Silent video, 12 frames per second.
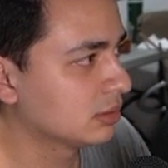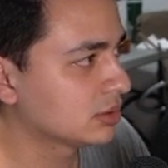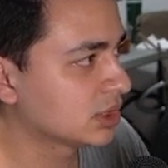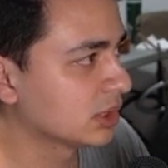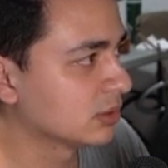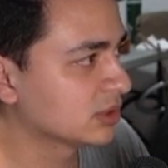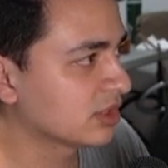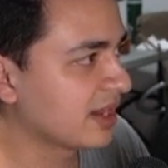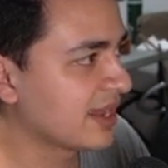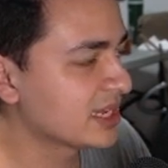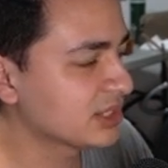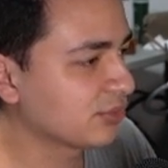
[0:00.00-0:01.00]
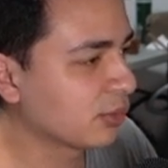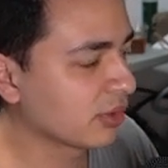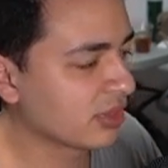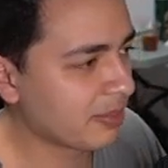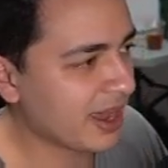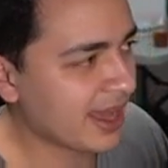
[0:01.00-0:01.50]
so it's going to ask for the
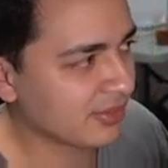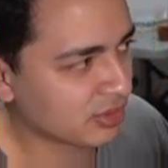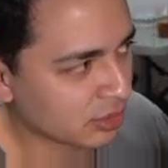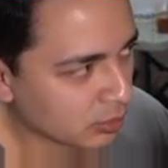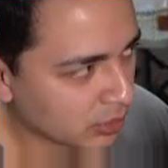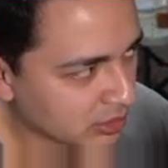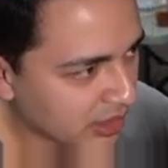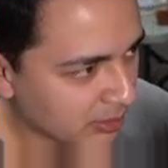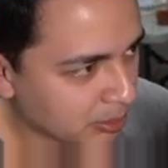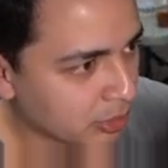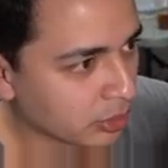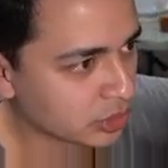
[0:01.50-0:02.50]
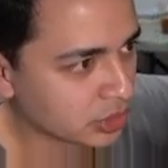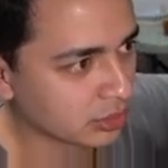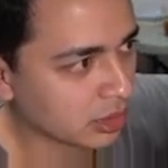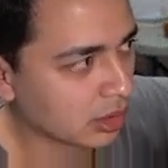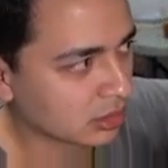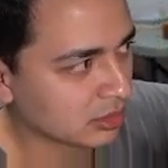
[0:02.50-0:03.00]
path that you want to like push
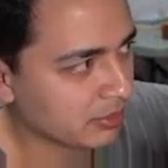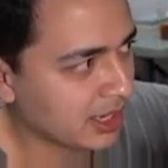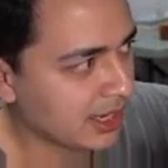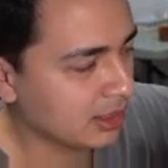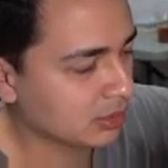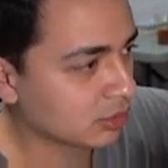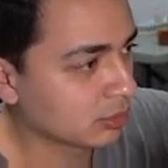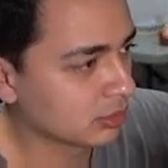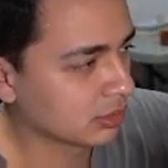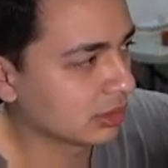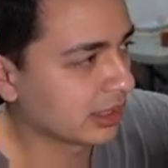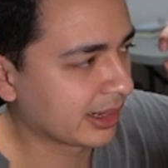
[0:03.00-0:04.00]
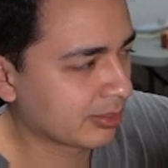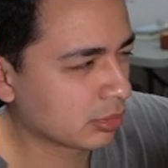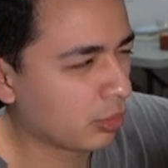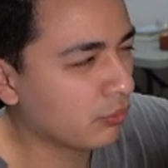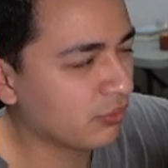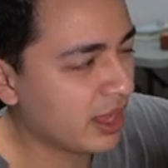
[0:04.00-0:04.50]
along the path, the like
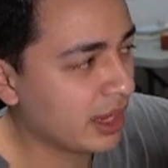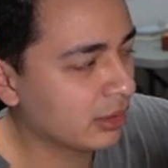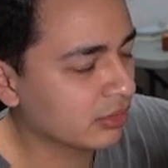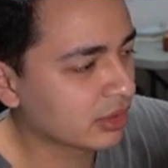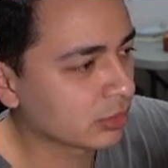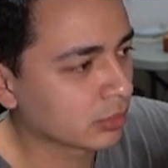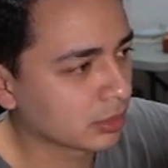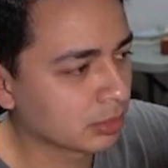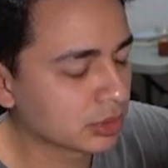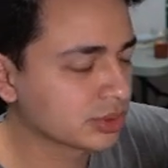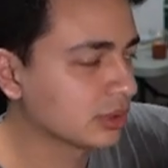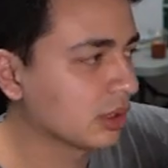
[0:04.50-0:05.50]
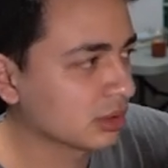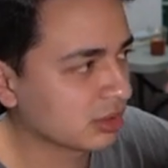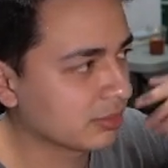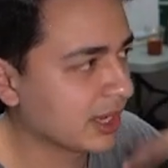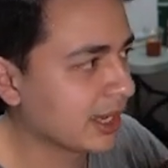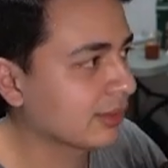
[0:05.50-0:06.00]
profile that you want to push along the
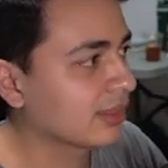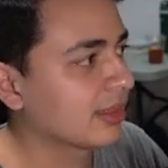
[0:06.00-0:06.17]
path,